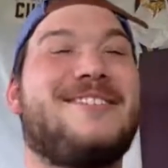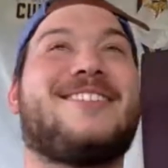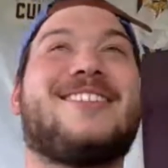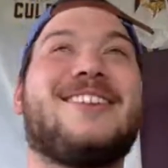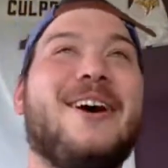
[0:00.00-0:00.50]

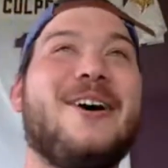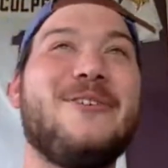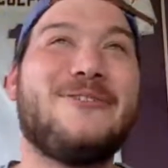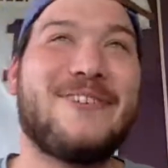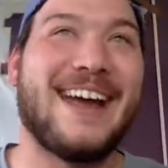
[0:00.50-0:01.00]
so
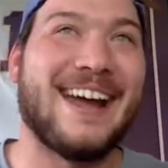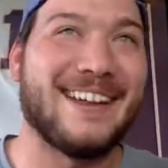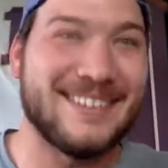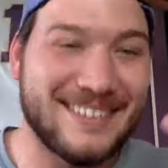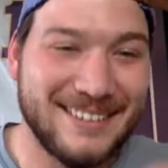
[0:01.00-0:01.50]

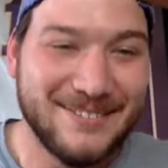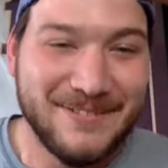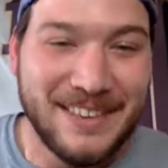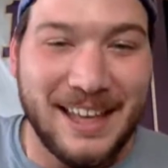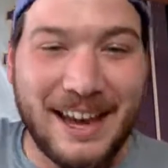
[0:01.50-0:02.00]
fast.
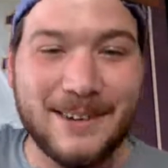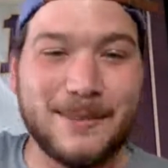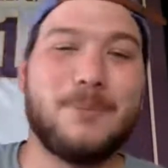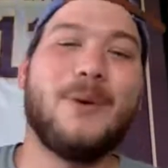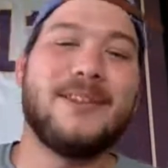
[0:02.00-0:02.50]
And his
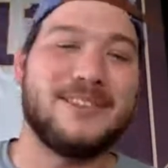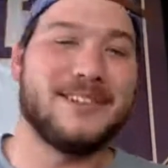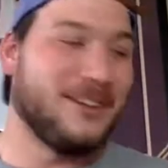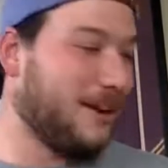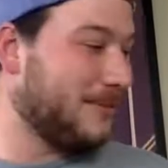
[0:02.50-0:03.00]
boys in the
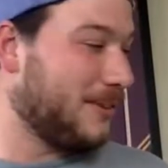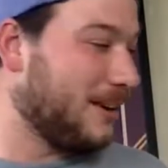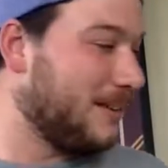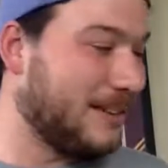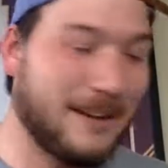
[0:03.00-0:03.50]
golf
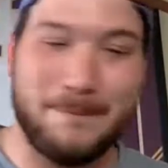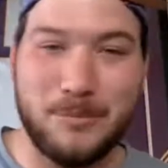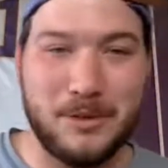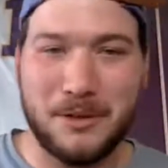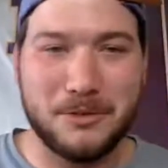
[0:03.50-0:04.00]
cart that
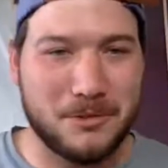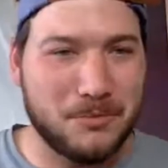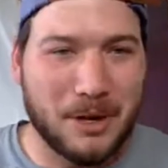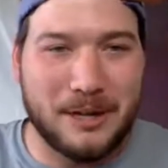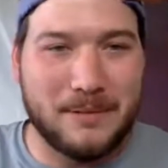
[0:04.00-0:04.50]
goes
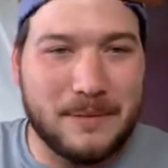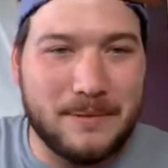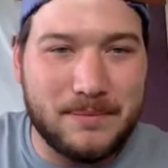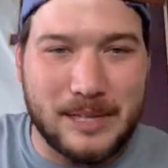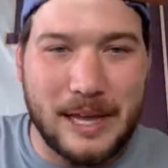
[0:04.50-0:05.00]
what
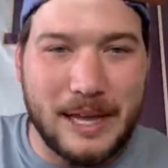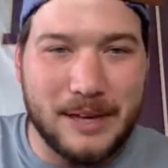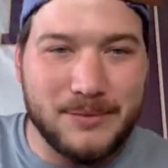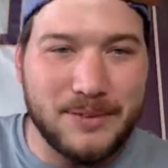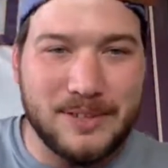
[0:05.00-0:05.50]
10,
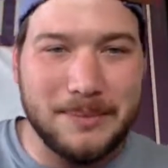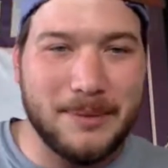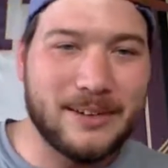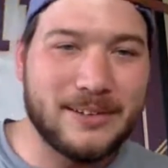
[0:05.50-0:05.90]
15 miles